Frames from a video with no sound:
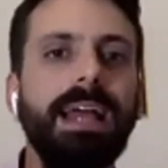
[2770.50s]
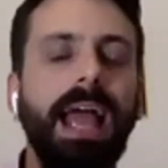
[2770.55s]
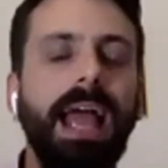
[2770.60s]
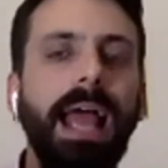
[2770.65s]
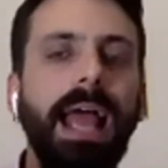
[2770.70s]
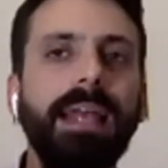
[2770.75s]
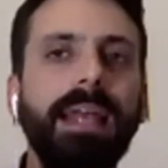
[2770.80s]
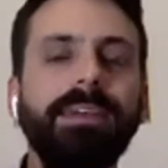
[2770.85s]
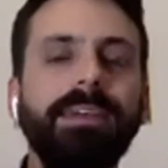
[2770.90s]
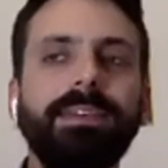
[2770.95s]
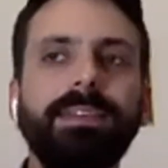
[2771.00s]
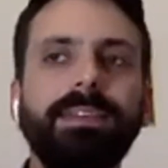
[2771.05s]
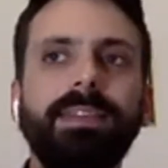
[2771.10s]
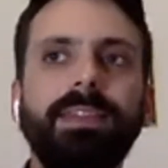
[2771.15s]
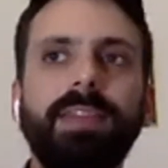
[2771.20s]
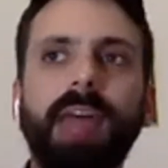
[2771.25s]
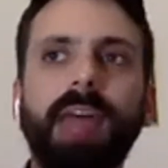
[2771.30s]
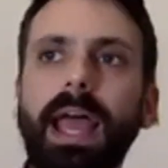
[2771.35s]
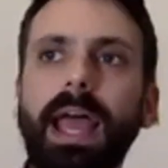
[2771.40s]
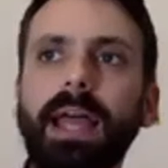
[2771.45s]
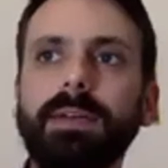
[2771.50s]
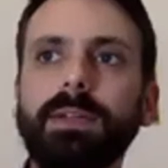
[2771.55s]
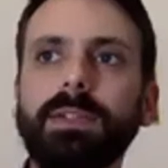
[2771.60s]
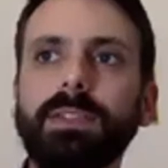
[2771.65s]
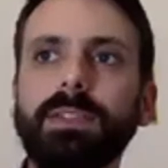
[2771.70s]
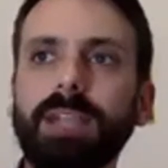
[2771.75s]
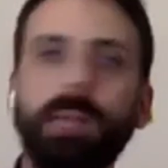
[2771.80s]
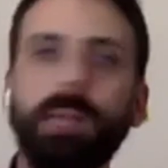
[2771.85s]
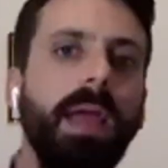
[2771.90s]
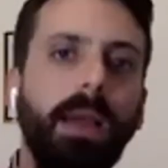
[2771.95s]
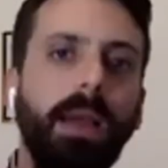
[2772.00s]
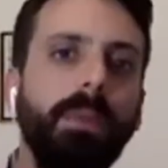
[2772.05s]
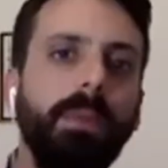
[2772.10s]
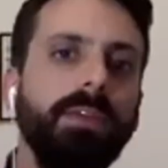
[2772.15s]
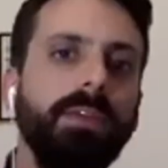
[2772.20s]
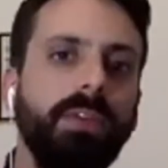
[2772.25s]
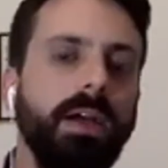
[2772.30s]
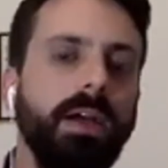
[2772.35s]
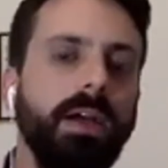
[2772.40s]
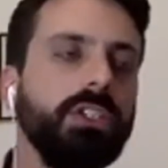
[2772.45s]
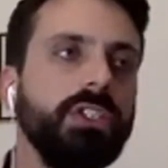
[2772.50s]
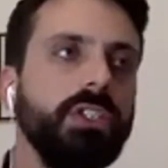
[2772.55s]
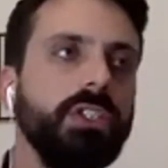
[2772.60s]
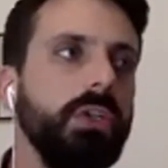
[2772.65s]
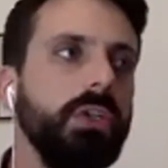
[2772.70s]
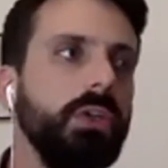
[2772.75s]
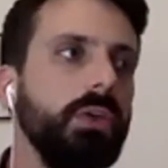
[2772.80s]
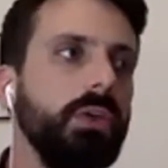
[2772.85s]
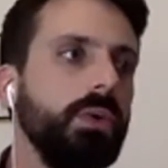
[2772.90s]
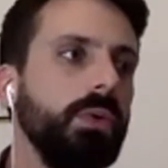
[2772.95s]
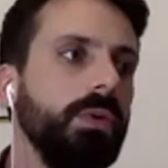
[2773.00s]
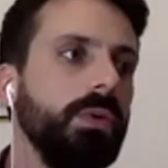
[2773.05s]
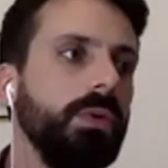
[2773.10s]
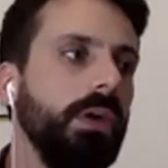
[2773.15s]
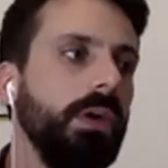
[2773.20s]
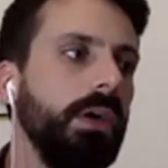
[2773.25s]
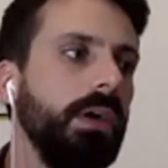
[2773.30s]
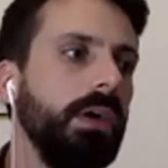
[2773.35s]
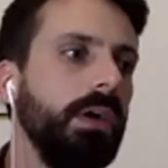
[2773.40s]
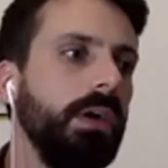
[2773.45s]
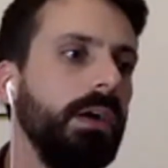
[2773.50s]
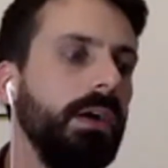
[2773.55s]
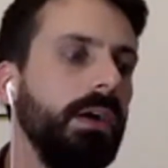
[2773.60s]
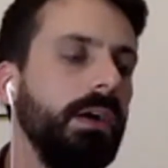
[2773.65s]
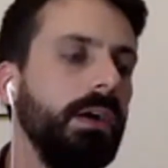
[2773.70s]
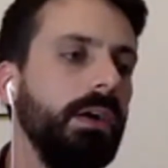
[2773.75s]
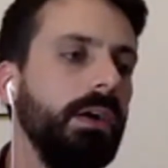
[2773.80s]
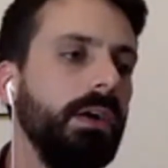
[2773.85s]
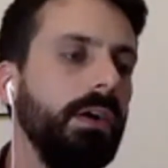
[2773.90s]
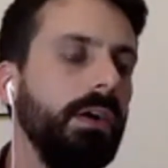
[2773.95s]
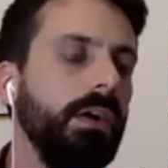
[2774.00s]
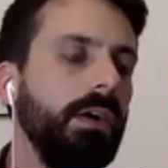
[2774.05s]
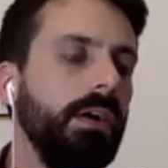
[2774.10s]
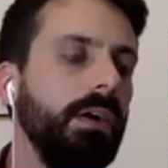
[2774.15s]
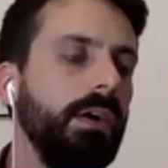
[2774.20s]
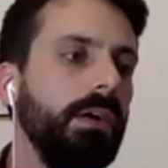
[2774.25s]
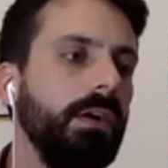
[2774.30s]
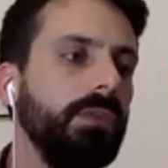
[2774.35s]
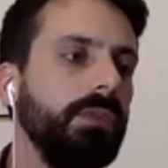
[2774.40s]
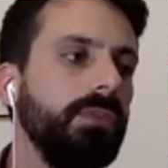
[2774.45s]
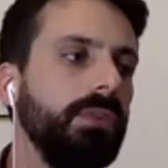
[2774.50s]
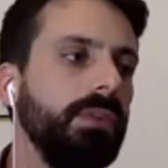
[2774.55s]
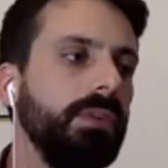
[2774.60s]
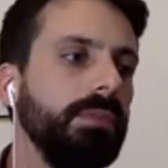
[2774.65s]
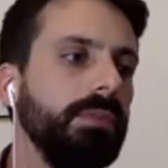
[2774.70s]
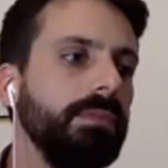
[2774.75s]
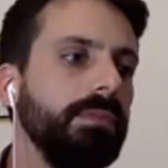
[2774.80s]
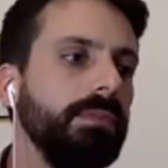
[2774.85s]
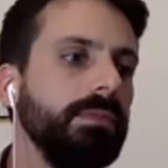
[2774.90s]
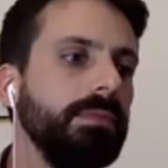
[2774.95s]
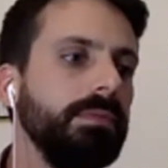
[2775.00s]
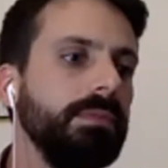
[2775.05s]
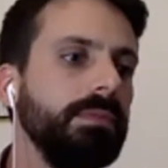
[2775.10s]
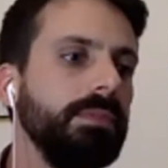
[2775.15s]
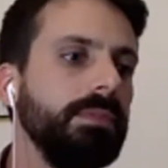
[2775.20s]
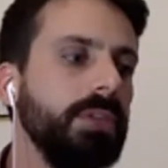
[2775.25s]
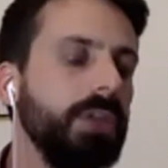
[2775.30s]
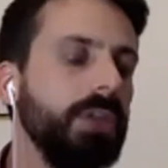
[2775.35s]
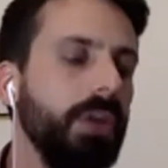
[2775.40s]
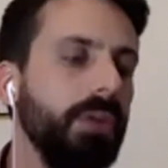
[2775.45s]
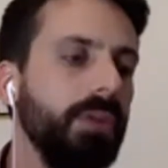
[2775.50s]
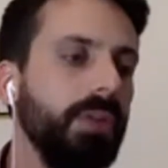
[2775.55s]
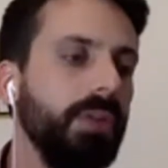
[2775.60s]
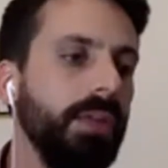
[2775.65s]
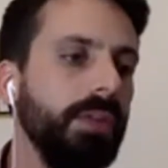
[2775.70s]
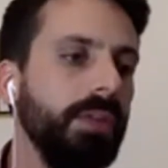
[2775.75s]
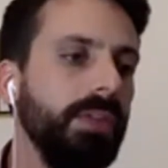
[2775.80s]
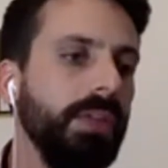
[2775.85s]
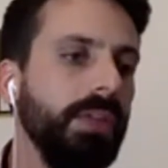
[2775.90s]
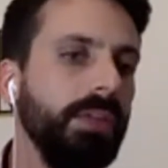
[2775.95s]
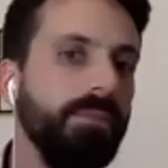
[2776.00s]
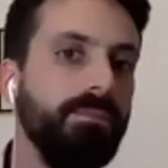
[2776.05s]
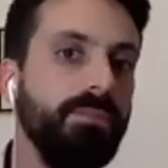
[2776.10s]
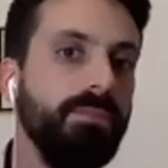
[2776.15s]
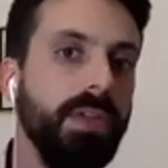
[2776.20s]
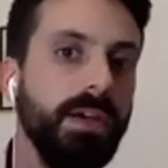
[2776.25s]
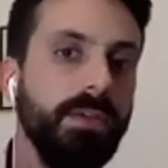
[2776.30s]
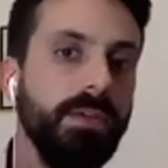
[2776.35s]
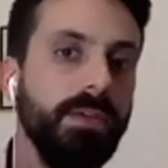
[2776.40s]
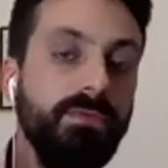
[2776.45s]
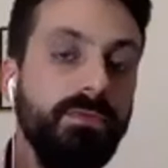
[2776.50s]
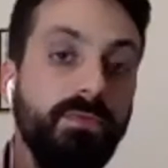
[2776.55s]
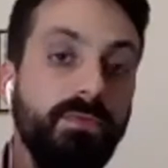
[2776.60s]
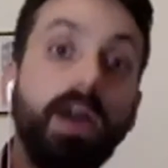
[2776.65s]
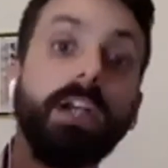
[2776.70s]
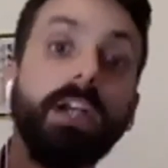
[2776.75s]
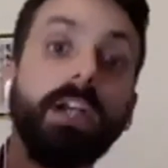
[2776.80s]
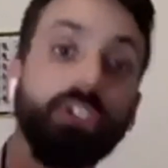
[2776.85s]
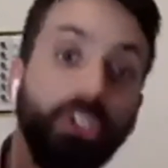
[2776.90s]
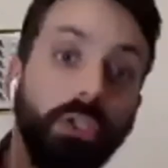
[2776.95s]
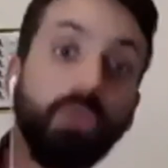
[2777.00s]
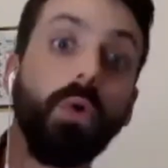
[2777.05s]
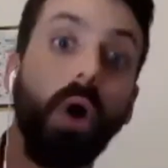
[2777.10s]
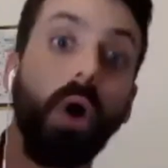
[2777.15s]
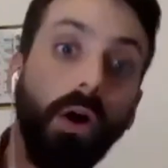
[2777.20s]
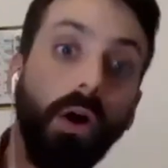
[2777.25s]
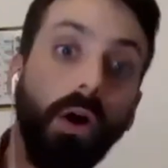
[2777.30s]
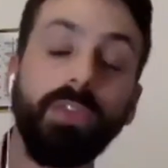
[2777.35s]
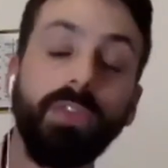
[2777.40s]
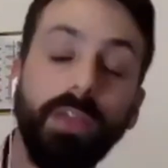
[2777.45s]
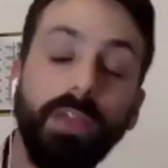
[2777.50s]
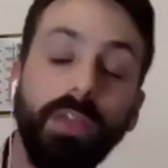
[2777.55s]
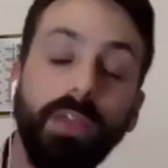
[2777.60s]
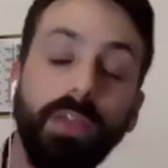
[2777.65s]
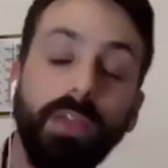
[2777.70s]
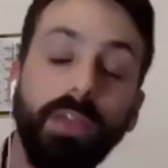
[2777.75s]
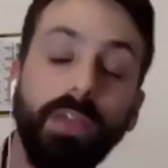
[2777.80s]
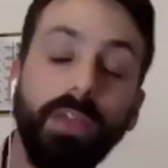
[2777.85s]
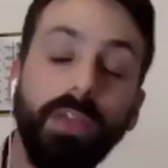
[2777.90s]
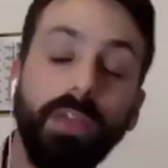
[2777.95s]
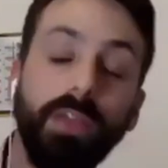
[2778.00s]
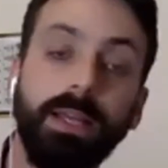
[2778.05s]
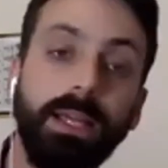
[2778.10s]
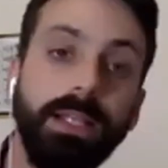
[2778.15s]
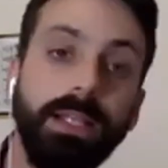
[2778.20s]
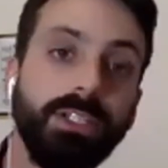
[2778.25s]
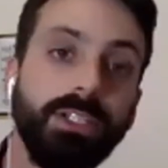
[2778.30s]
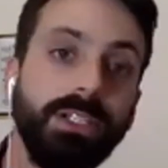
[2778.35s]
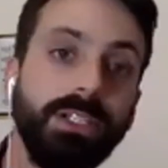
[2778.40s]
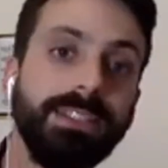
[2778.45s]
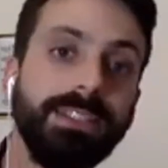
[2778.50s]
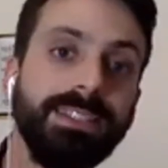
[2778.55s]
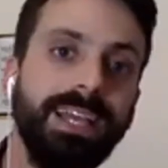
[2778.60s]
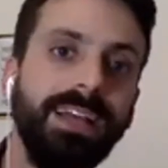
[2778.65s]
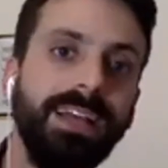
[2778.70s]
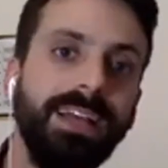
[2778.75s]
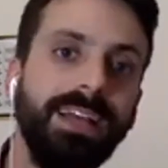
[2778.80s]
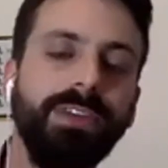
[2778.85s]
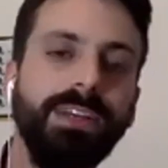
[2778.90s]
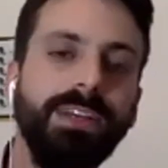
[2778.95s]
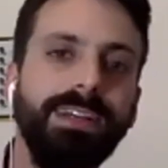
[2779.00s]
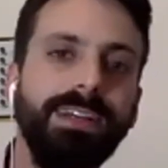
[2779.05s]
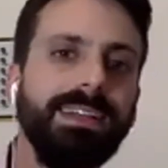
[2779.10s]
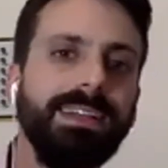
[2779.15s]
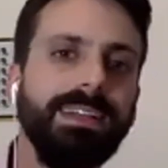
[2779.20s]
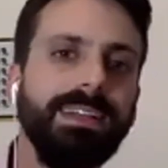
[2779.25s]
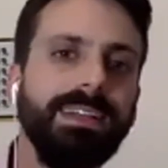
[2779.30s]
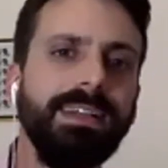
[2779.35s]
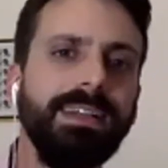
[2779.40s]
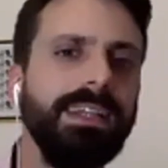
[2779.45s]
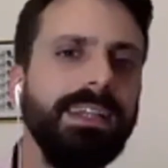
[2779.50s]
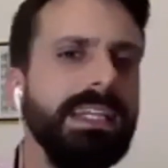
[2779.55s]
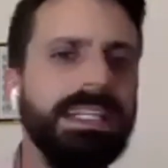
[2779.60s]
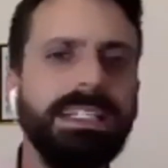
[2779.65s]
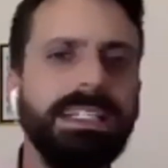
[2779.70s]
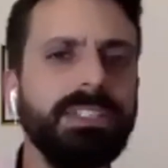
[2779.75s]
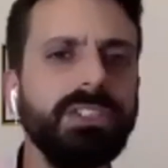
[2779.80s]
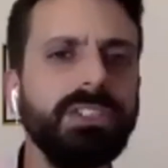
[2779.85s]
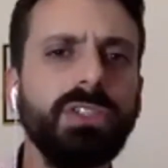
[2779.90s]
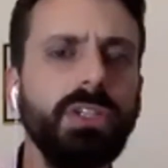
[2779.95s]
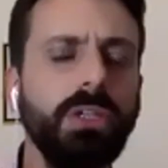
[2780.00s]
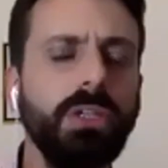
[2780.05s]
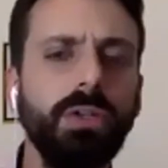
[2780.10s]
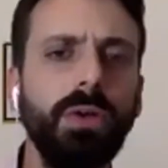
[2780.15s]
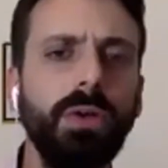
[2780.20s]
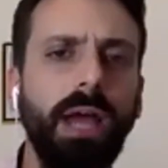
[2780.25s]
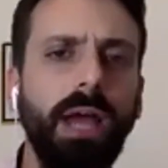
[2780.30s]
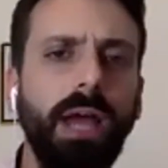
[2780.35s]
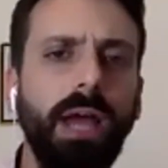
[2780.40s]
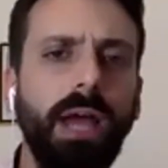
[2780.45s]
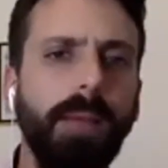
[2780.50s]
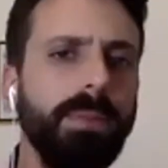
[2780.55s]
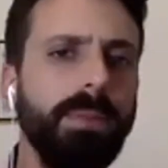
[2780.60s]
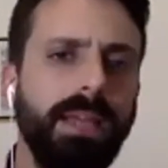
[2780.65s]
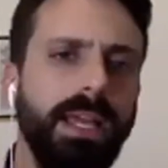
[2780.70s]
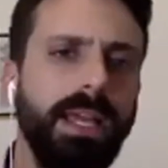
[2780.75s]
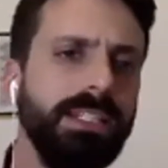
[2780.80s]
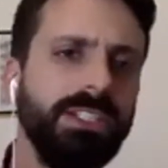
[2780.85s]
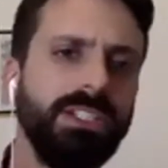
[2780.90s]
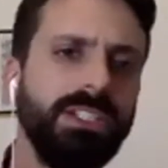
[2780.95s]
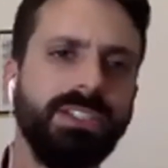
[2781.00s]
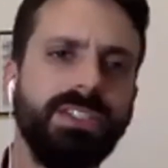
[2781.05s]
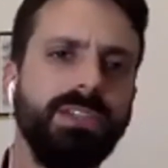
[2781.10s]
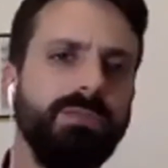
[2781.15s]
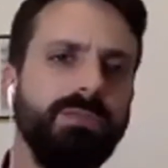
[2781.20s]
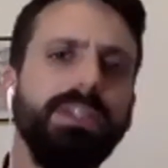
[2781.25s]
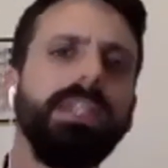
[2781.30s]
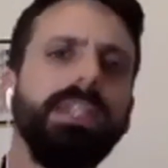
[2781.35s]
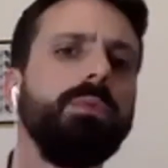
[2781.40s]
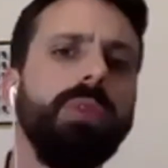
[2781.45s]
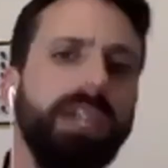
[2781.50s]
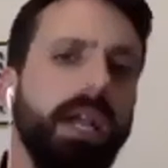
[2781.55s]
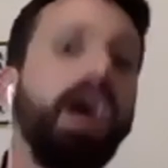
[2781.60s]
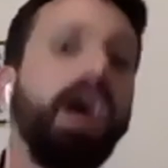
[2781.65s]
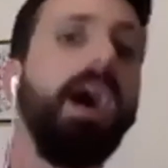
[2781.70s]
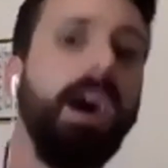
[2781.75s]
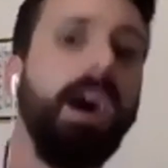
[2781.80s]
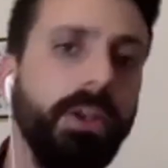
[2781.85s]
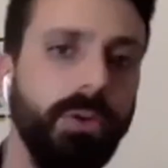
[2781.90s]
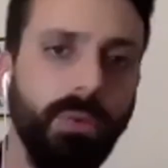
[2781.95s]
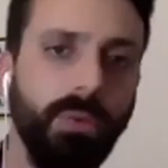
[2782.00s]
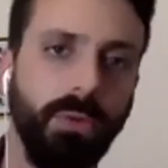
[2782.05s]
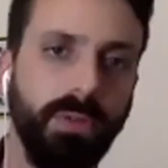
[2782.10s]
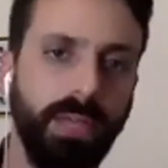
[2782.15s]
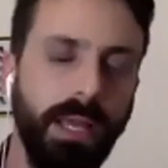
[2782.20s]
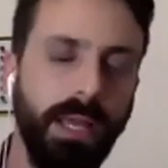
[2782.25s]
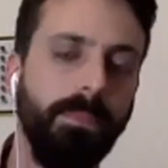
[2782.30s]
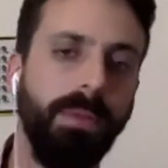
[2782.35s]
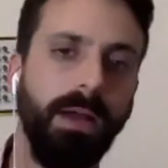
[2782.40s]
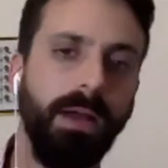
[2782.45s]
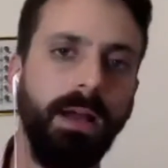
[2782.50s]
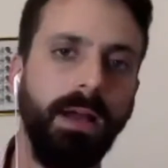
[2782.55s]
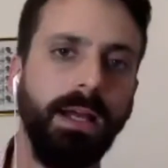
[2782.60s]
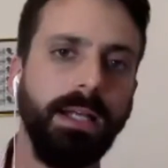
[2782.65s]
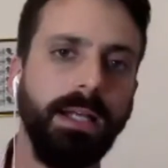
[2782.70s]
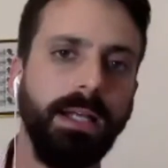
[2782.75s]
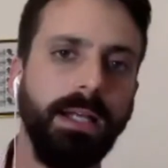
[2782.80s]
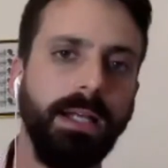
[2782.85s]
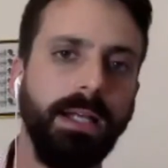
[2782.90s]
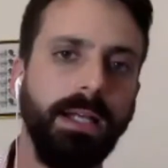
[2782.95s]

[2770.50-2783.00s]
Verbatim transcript: And that somehow, by virtue of you know the the, the virtue of the, the application itself, leads to applications that really we can't all get behind.